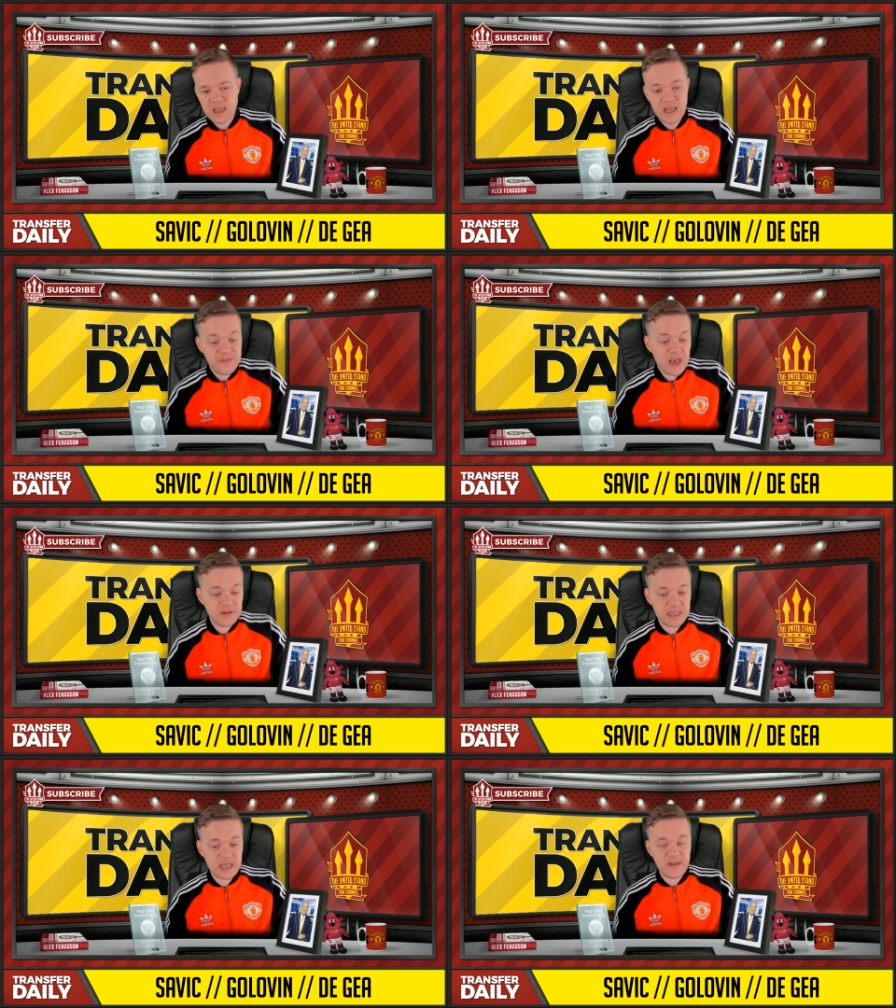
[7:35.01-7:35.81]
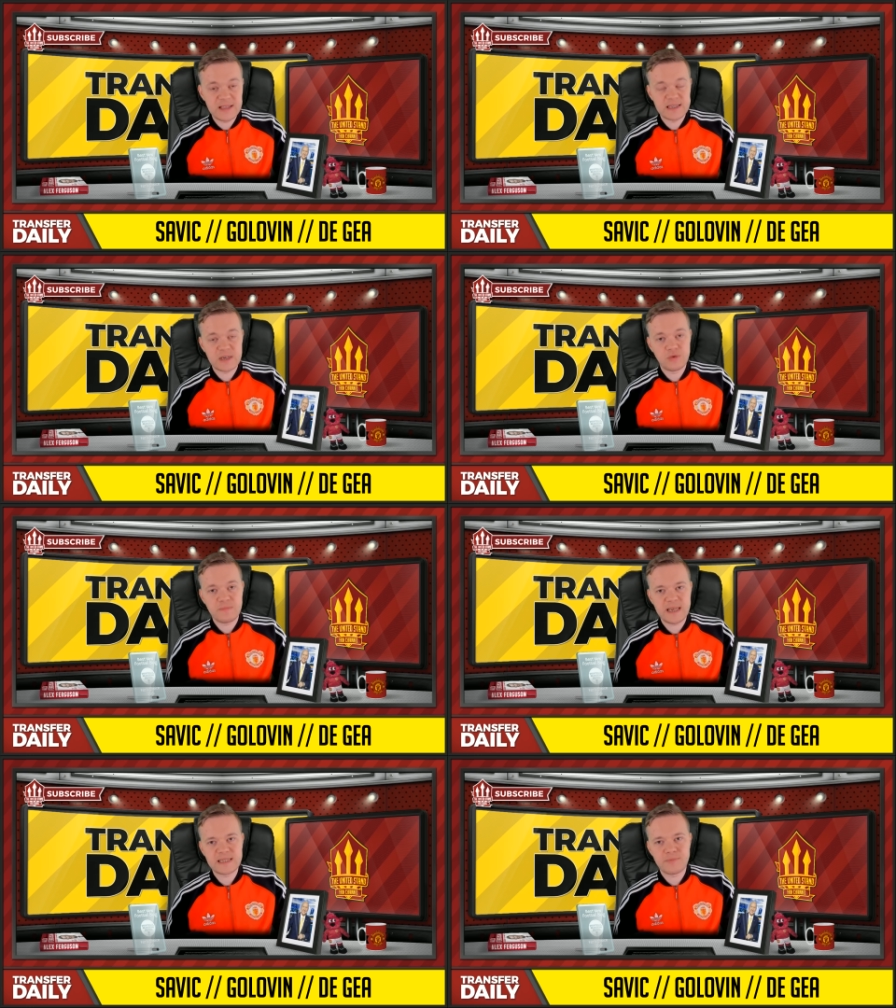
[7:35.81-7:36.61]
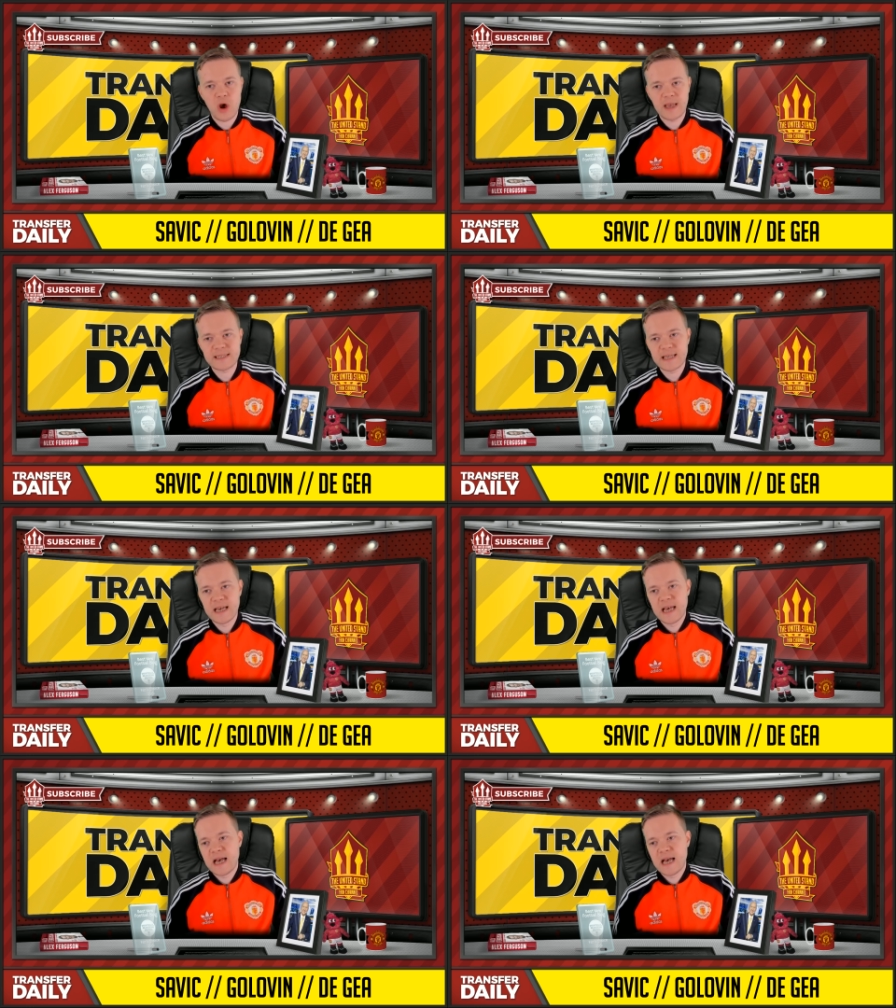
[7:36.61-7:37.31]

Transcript: if he goes to Juventus, I wouldn't be surprised.